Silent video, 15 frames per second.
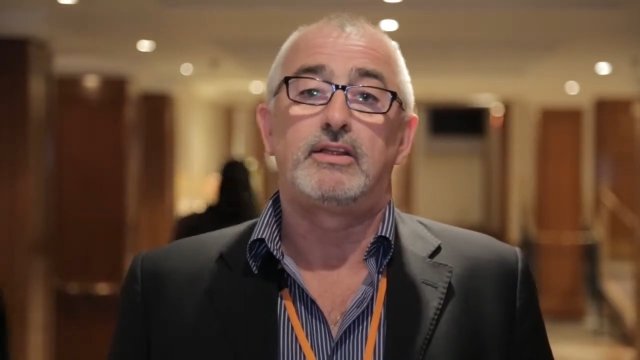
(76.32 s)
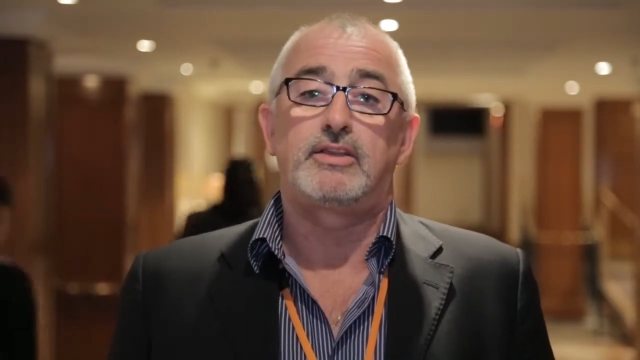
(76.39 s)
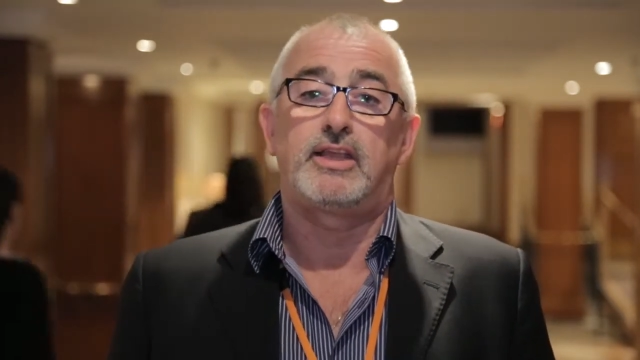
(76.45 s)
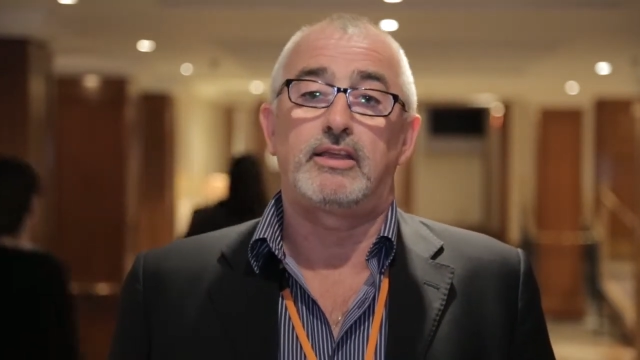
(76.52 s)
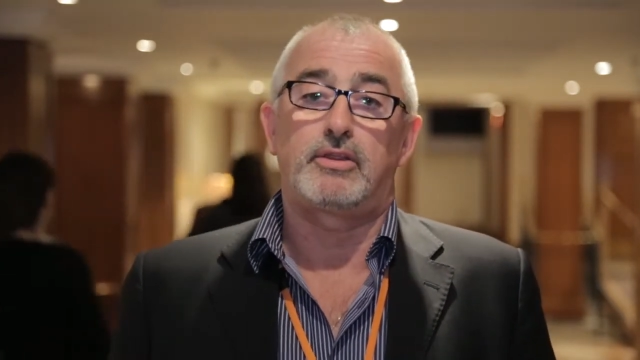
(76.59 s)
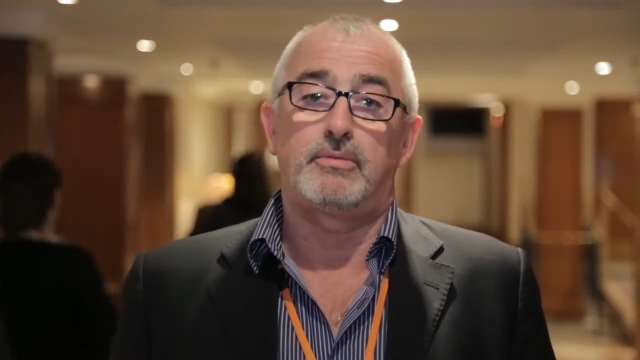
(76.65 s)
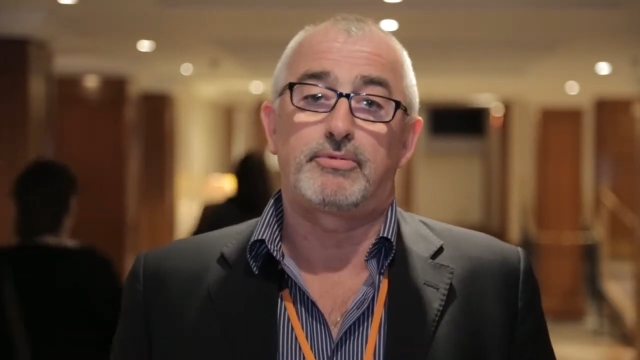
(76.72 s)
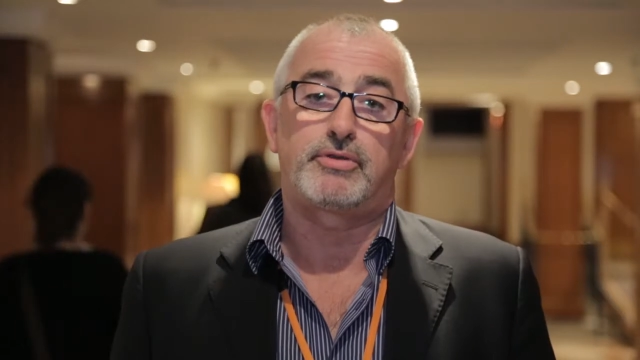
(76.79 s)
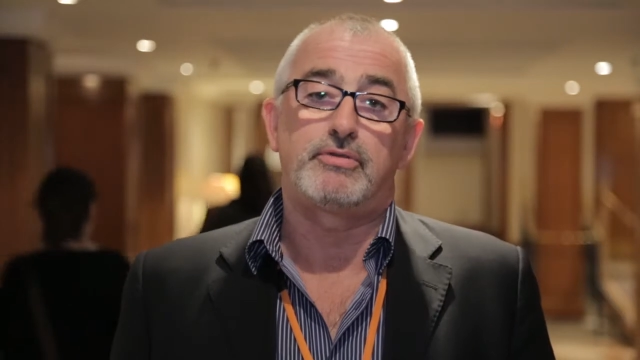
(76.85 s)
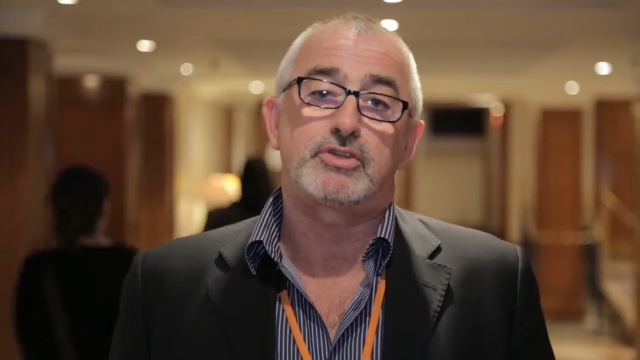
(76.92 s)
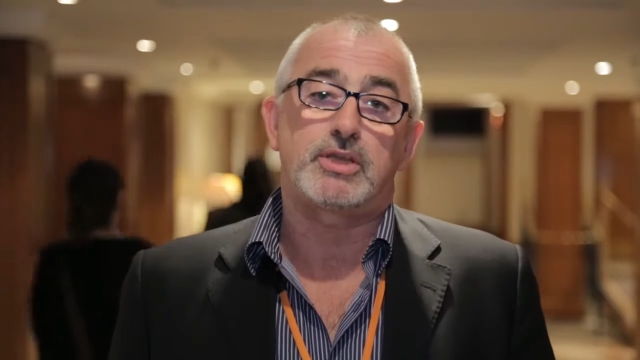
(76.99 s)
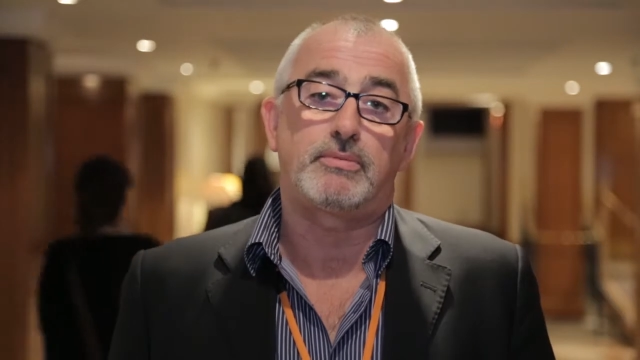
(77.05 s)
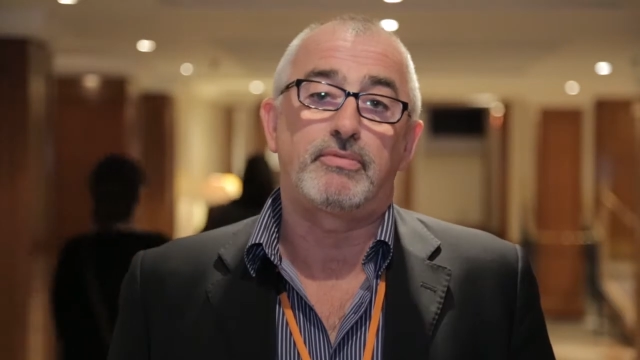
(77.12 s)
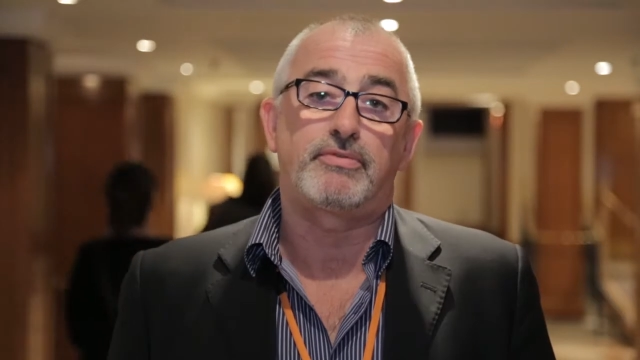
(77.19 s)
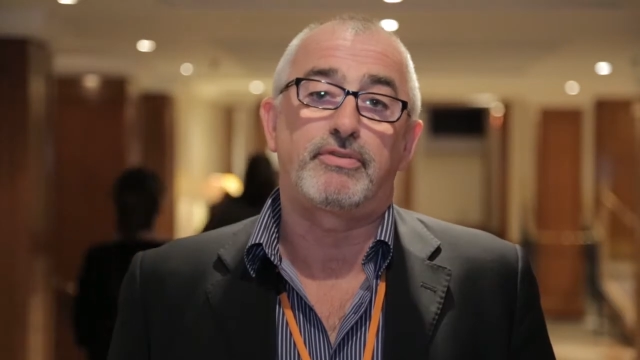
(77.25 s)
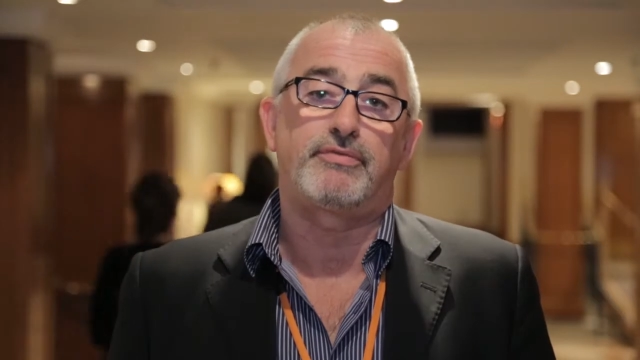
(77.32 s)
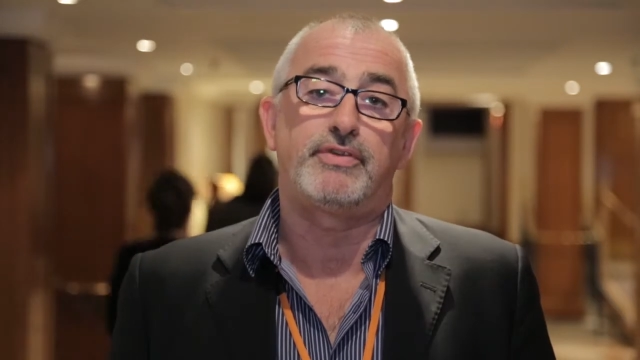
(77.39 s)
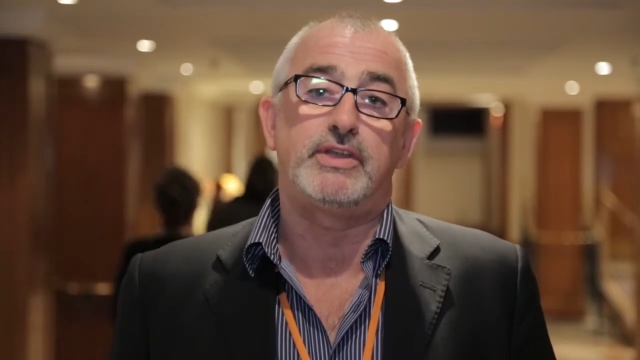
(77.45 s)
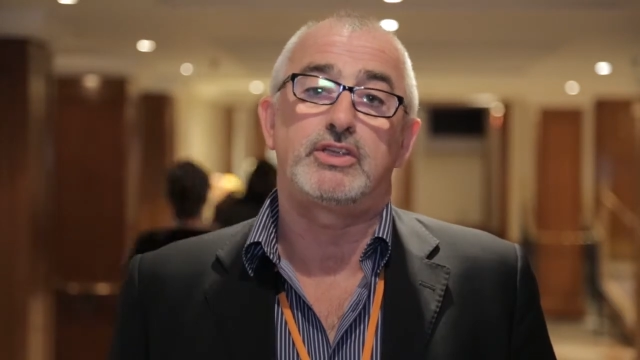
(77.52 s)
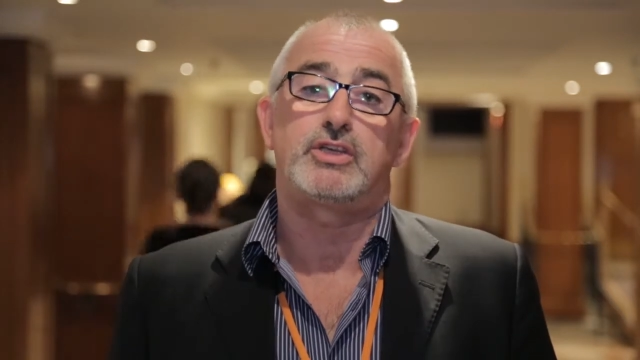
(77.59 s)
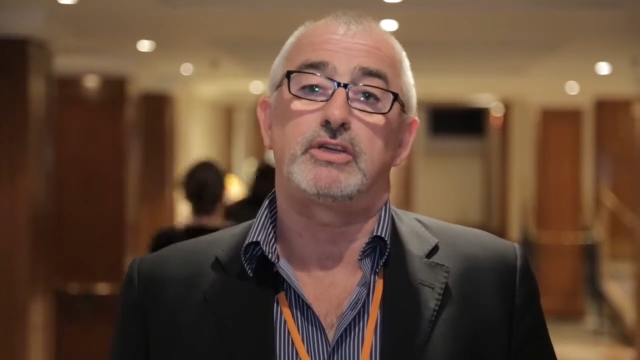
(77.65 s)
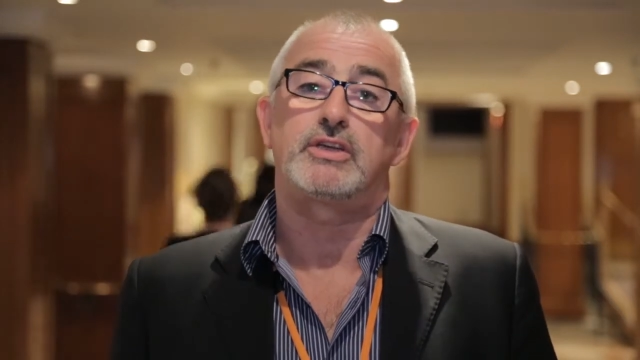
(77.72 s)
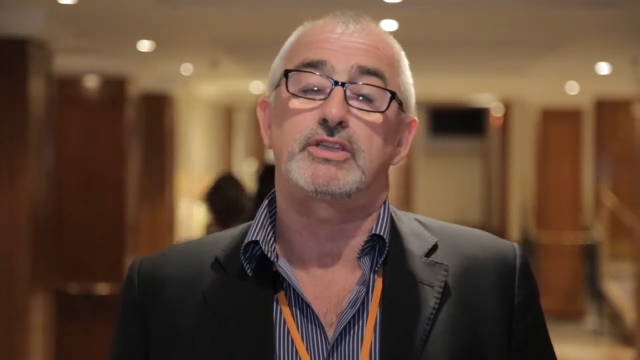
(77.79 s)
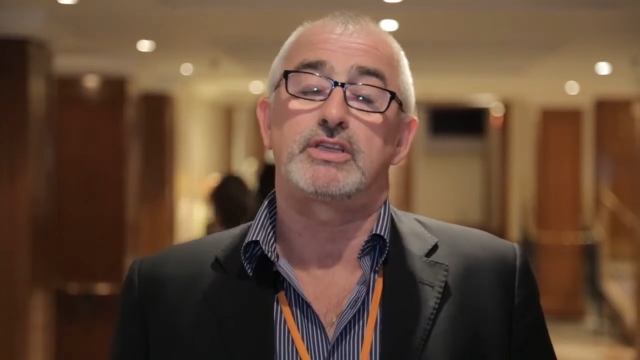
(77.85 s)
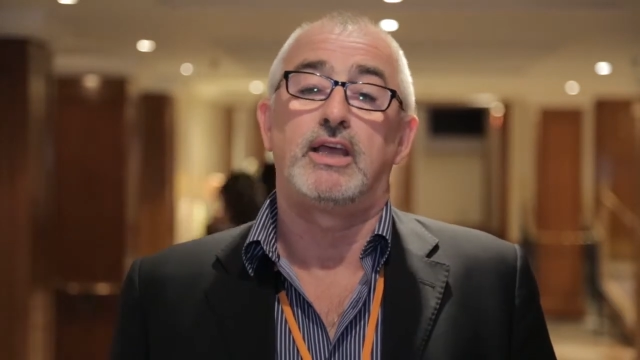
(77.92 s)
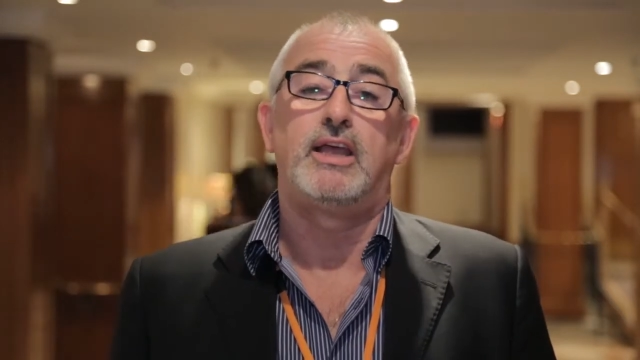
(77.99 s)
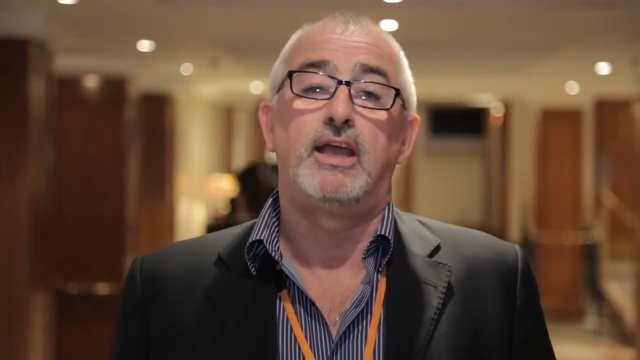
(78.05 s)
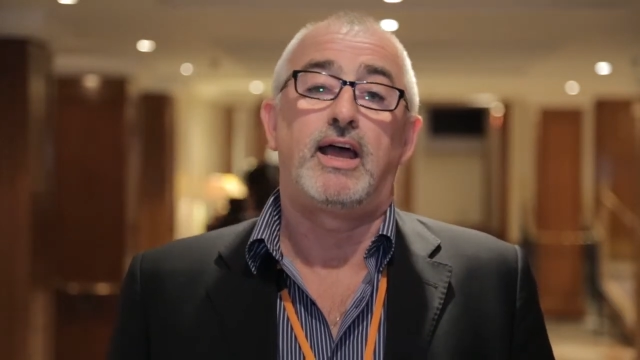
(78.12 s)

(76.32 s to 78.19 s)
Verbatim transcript: take them through some of the features